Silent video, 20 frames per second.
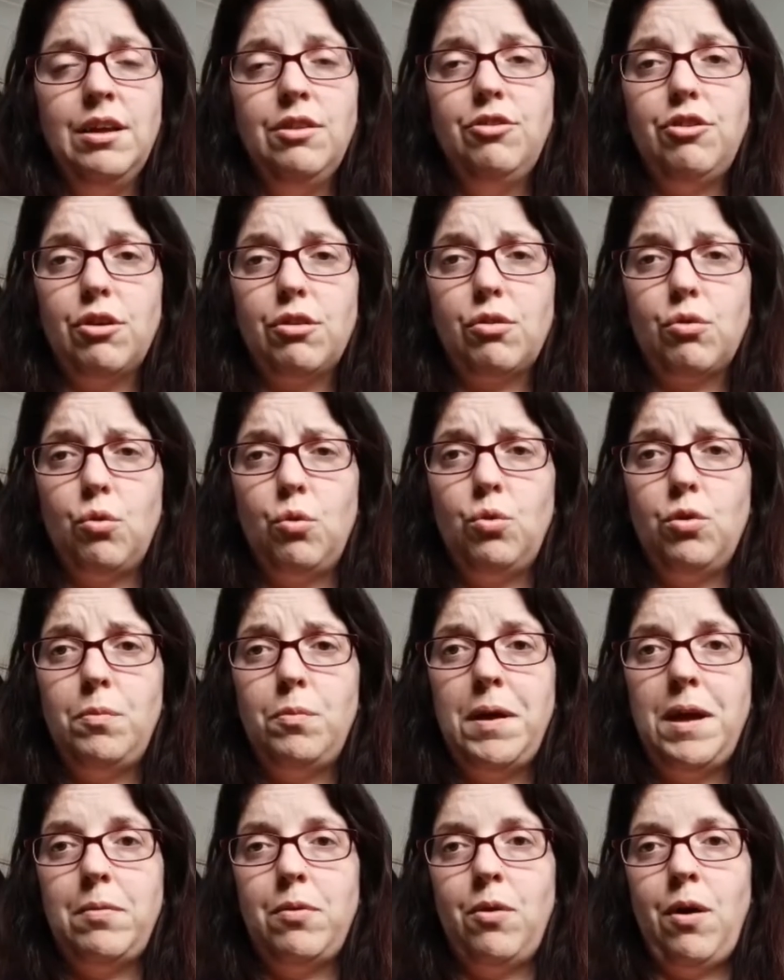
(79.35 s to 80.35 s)
just all the
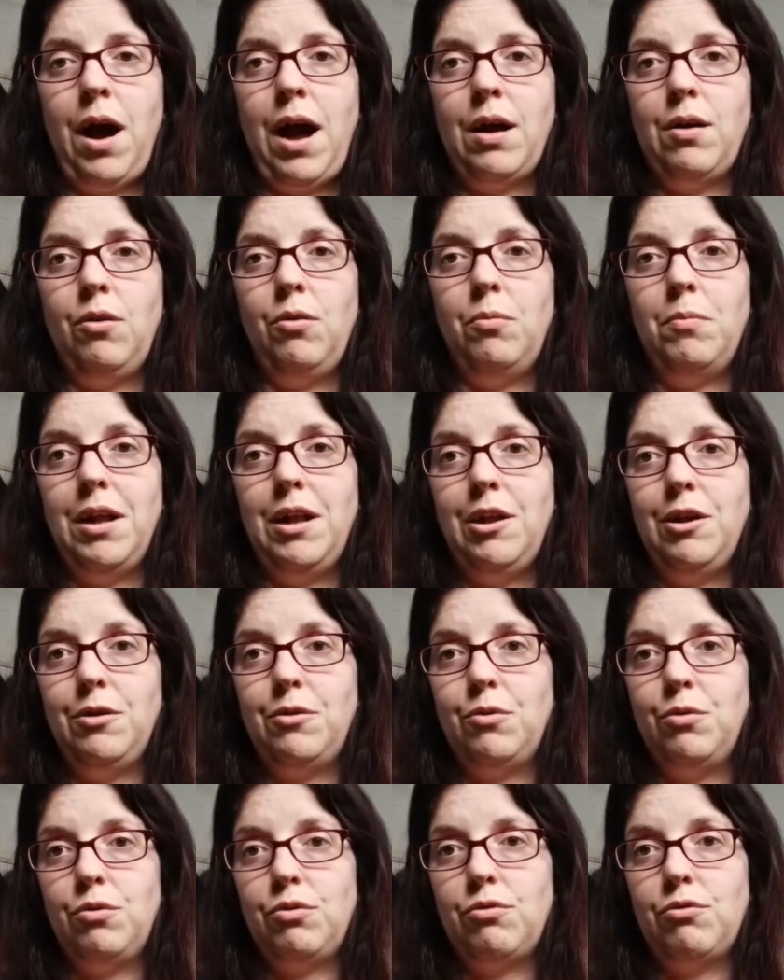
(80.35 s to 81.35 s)
people out on my
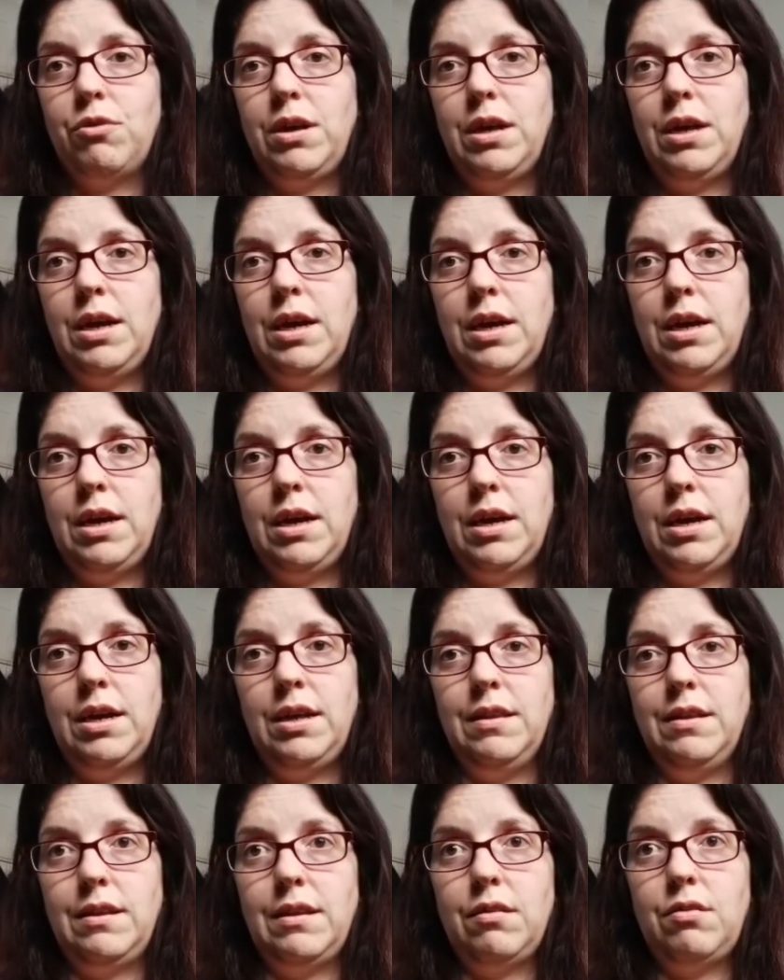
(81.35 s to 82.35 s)
local street here
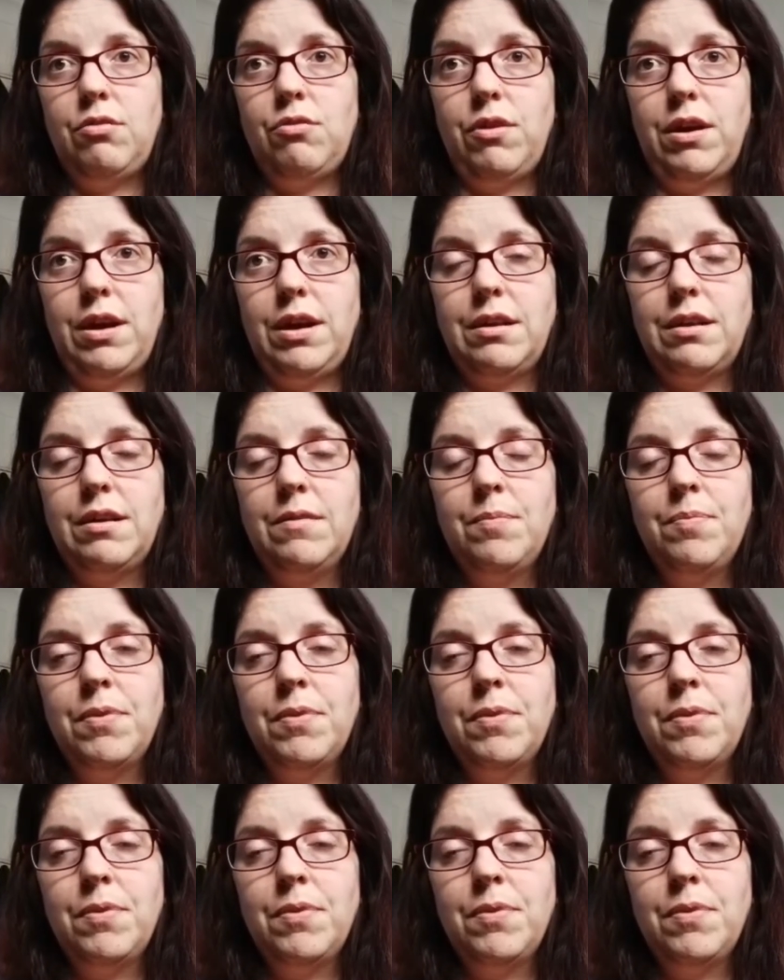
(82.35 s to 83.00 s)
in the district.